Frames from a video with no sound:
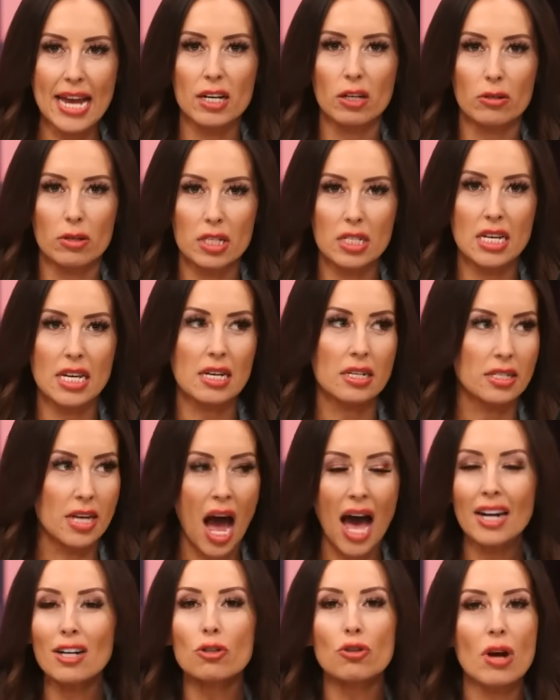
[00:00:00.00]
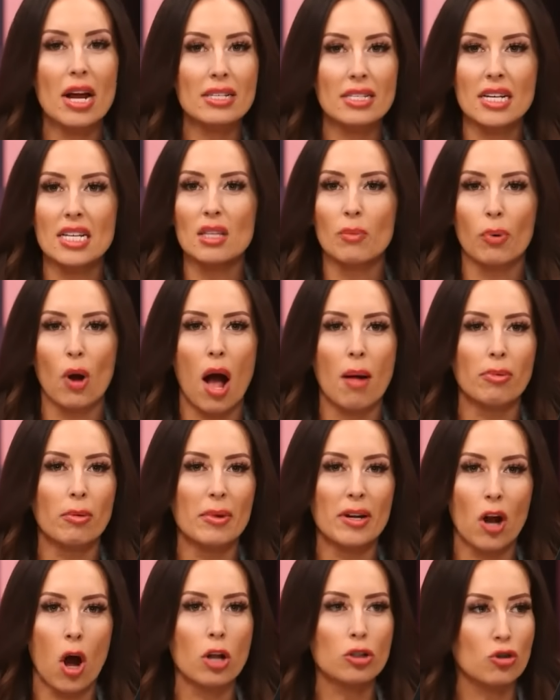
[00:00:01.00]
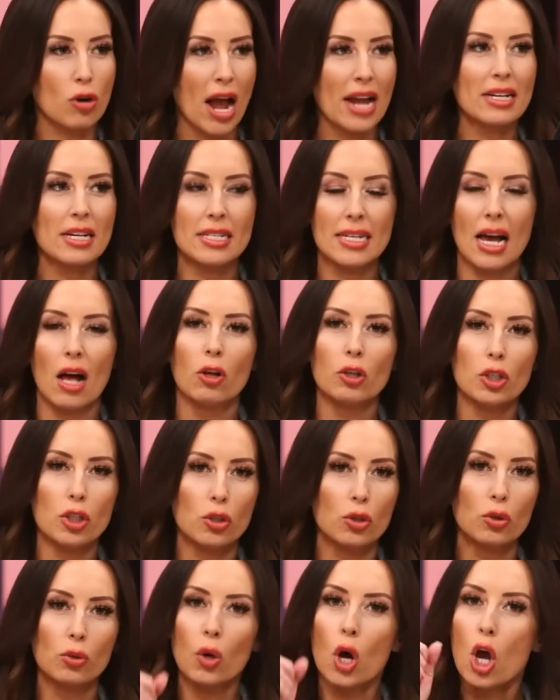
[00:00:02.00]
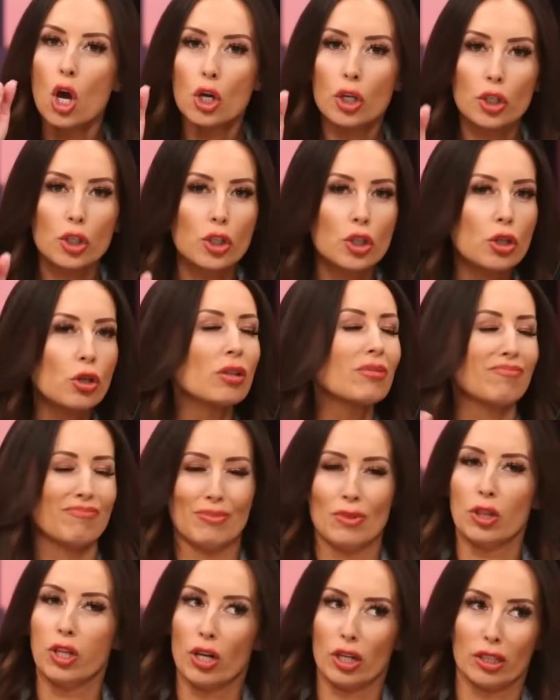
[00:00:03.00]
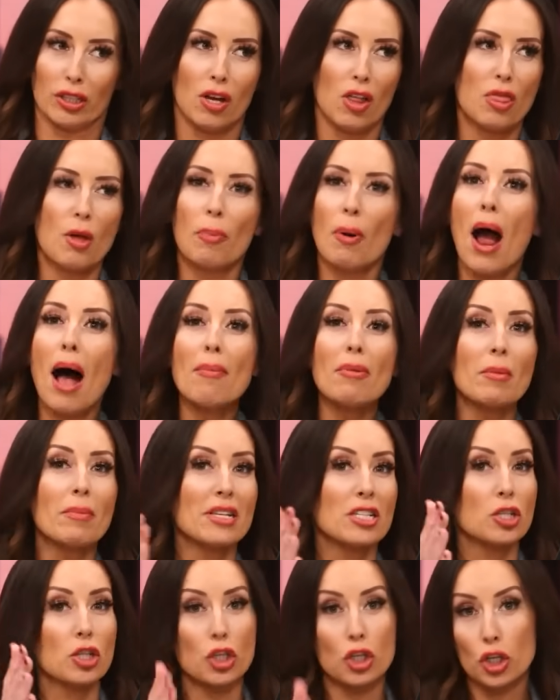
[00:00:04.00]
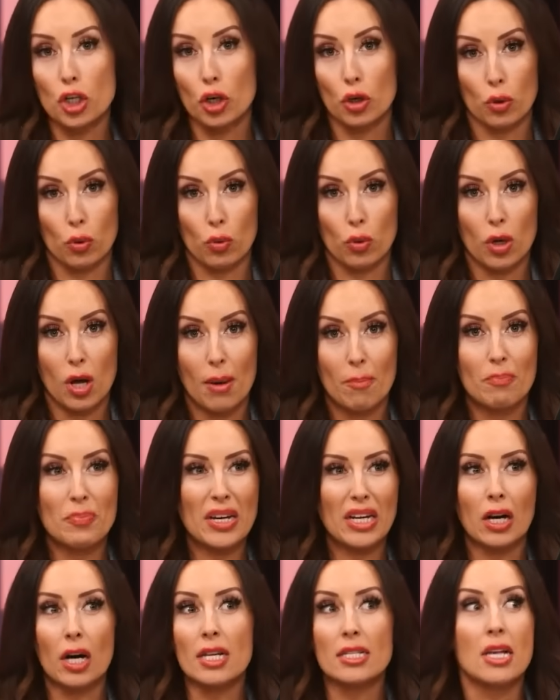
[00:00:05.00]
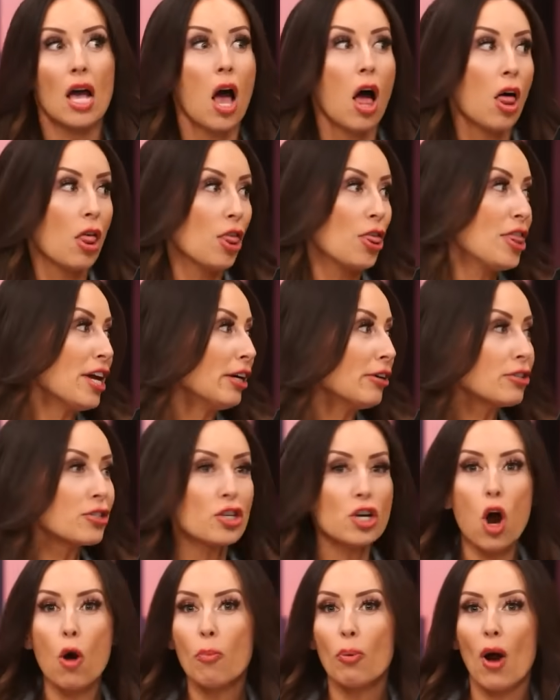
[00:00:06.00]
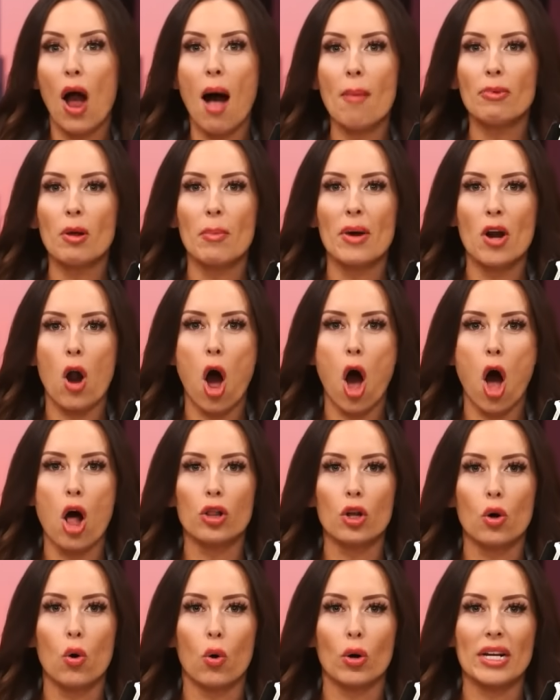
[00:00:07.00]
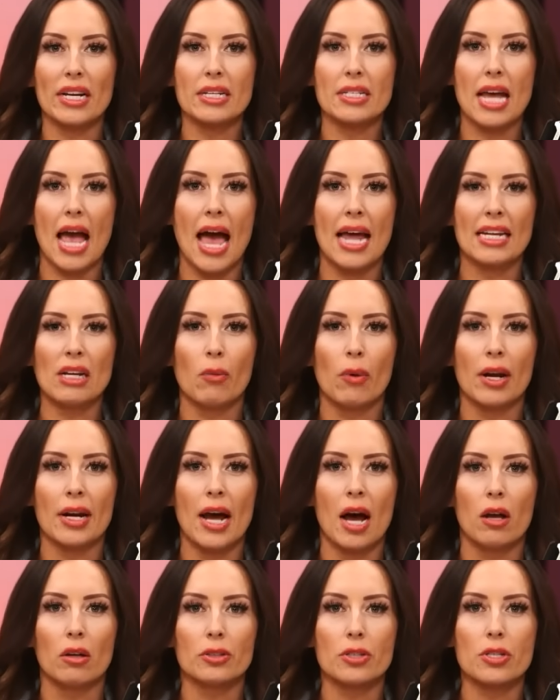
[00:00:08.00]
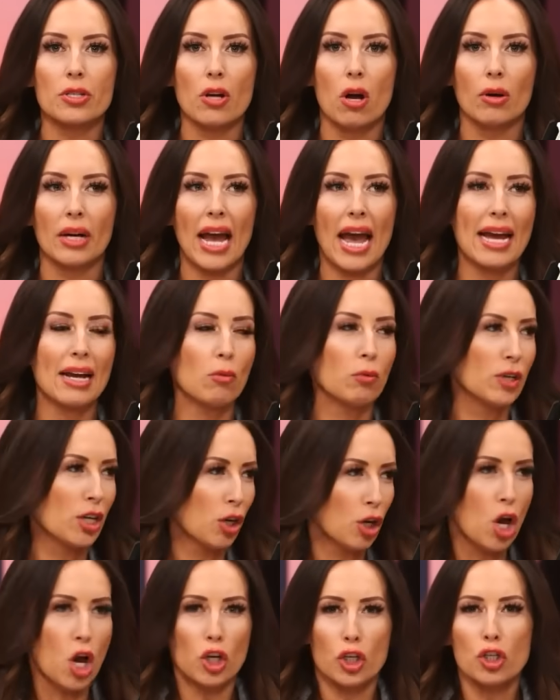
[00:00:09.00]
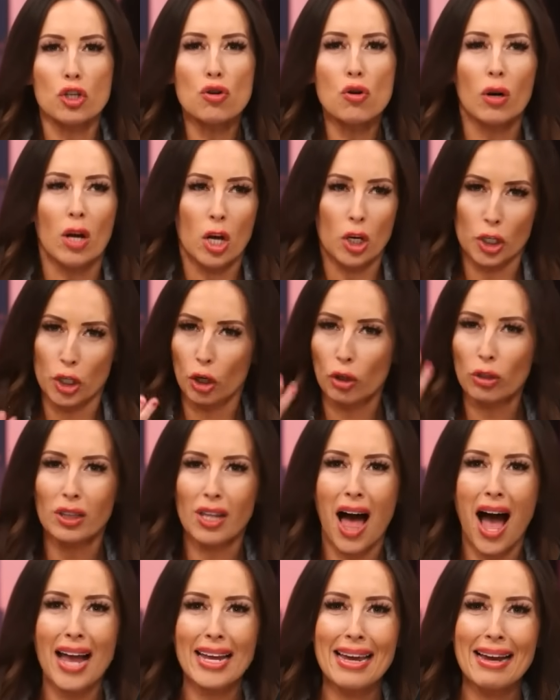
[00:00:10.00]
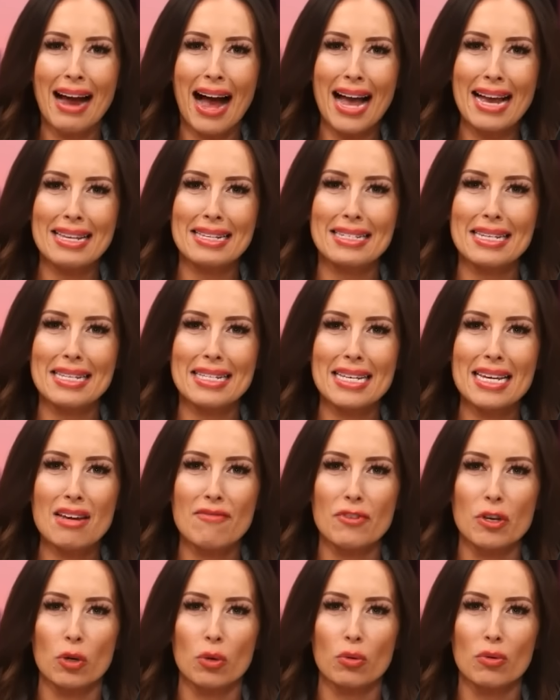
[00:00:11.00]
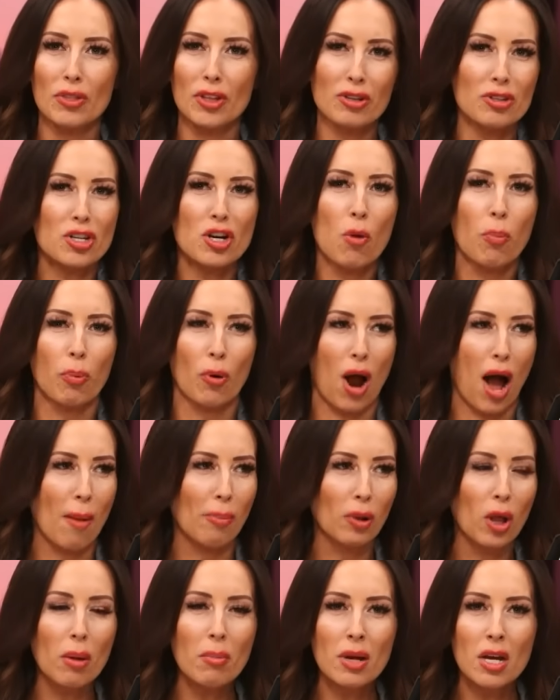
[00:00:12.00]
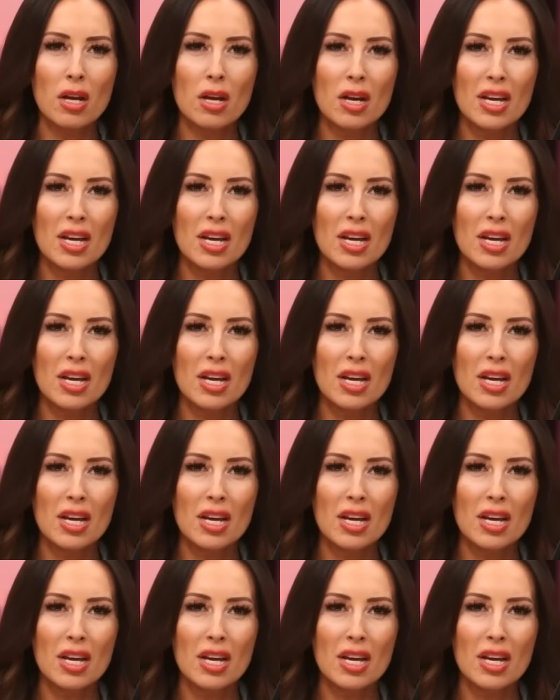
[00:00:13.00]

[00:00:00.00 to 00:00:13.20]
AOC, not addressing the problem at all, trying to tell you, you look, the problem is you because there's no problem at all according to anyone else. Okay? You you your lying eyes deceive you. There's no problem.